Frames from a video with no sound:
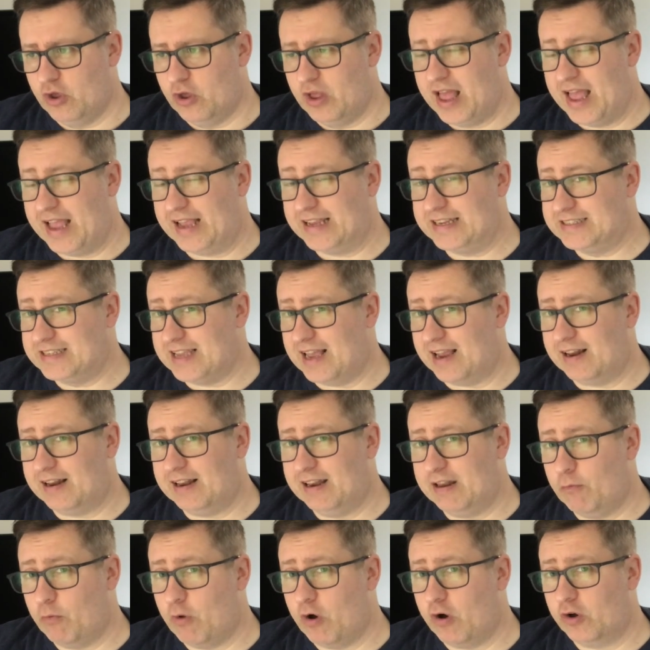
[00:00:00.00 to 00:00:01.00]
exactly
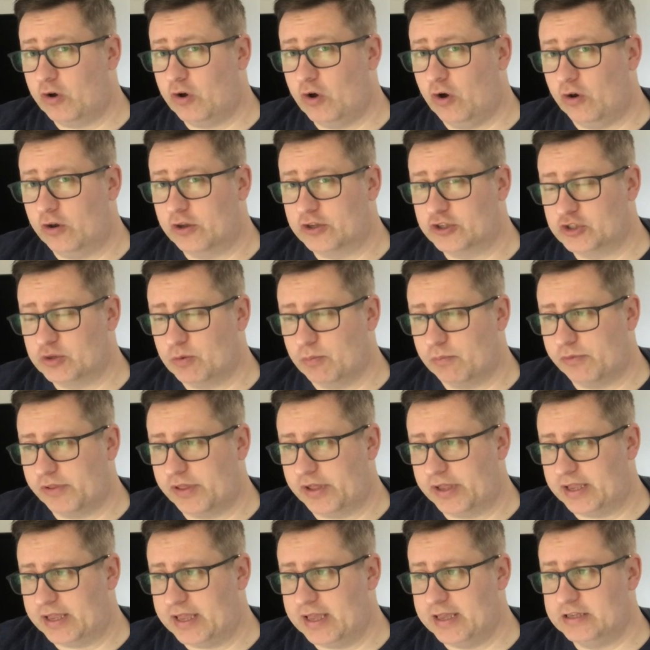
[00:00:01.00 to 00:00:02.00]
what colour
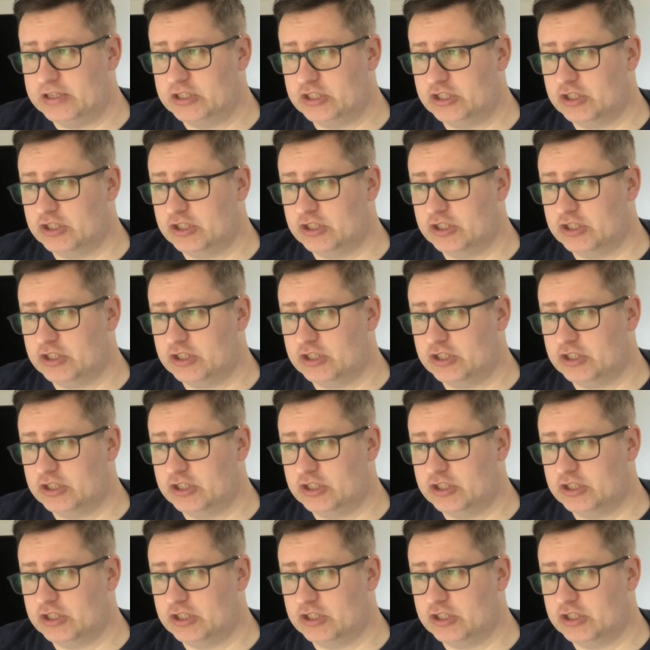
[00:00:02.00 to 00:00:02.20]
something is.